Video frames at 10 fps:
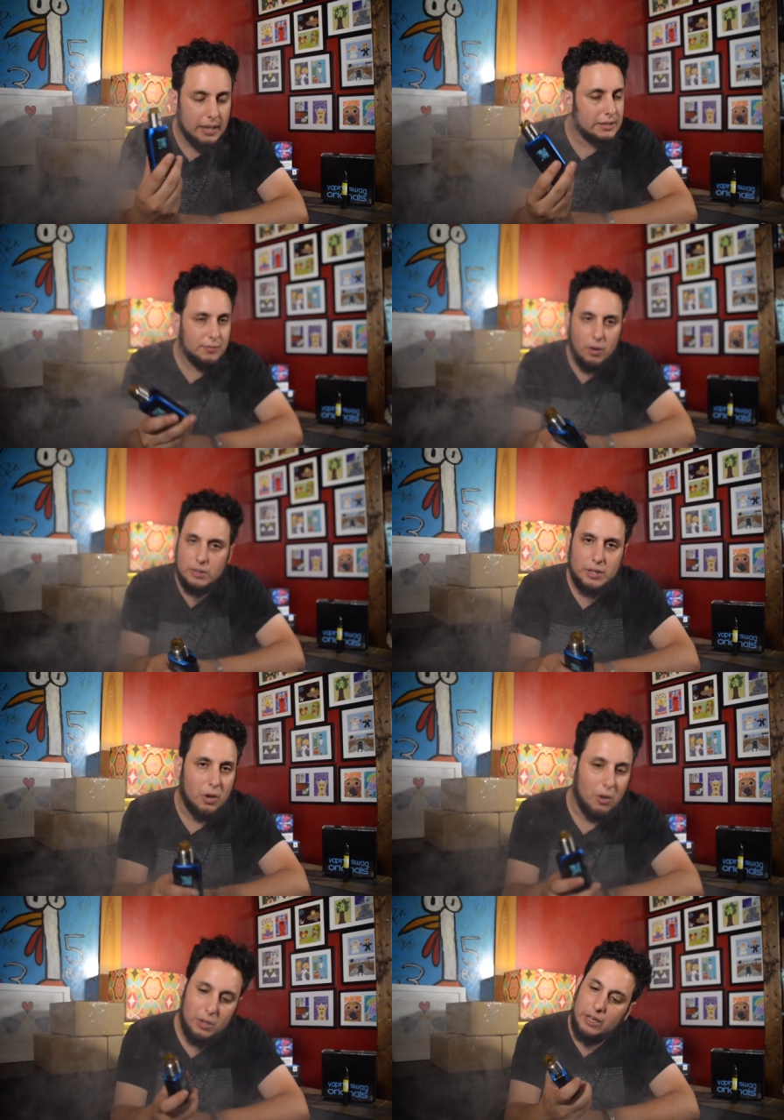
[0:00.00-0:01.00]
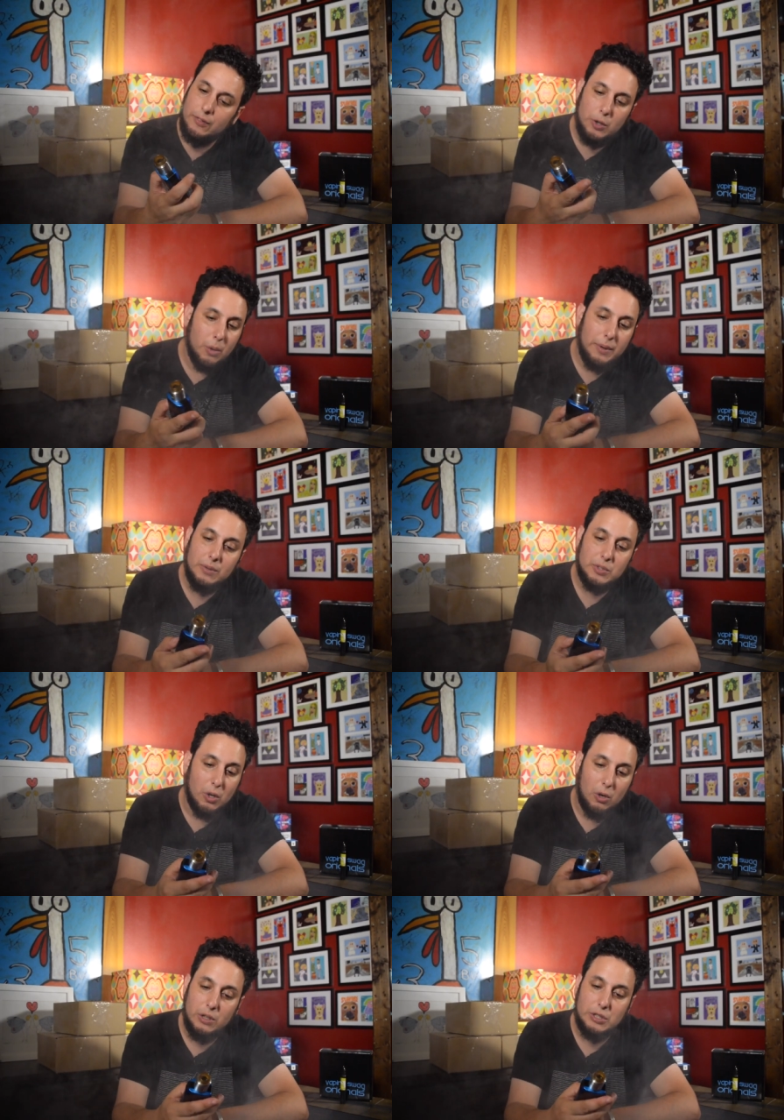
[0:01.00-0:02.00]
As far as an orange, if you told me it was
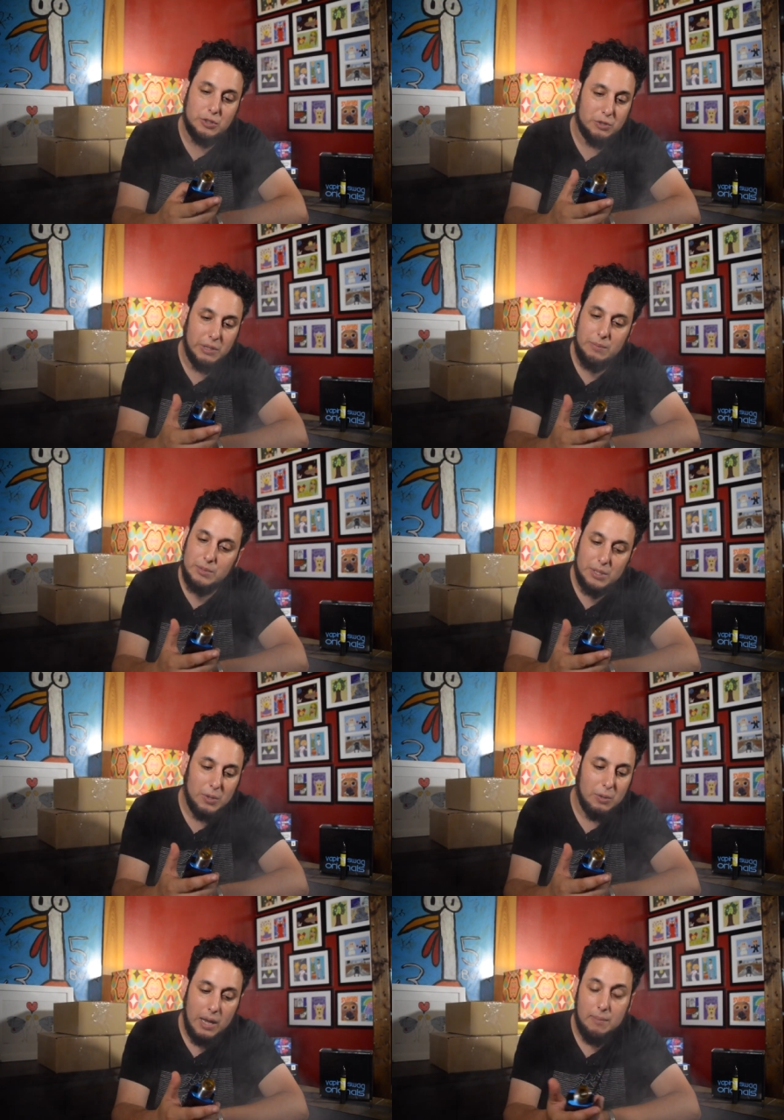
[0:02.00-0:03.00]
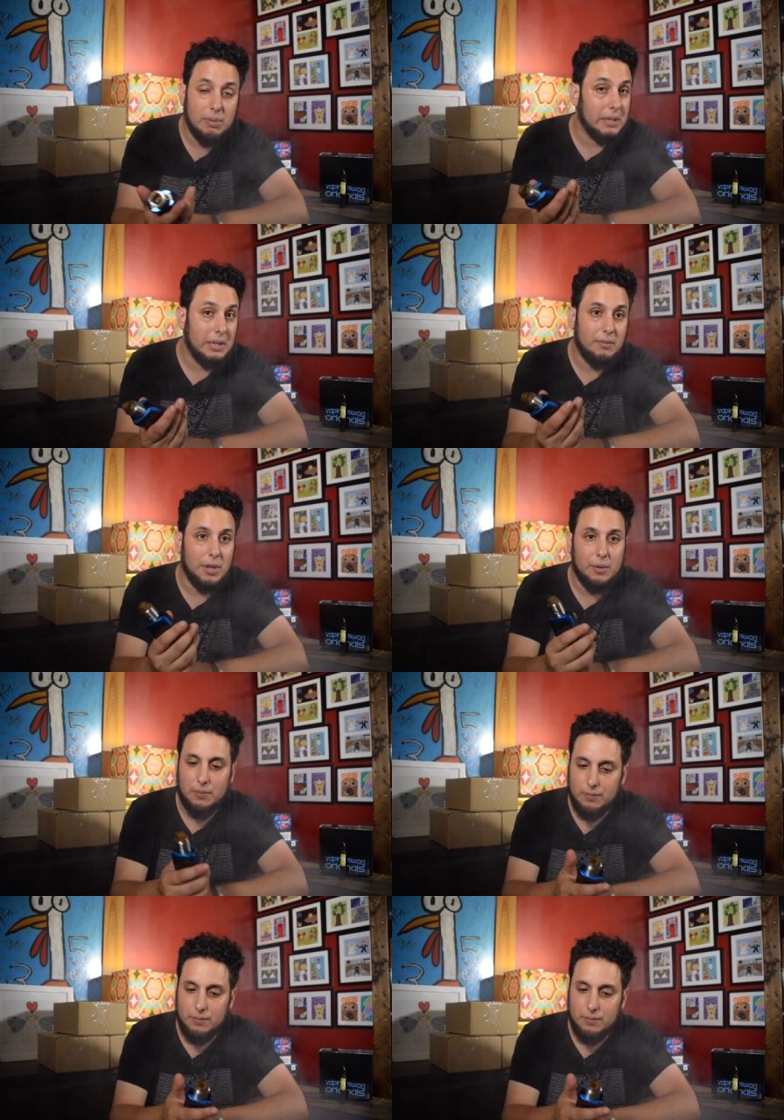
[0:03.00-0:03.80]
orange dreamsicle, I believe you.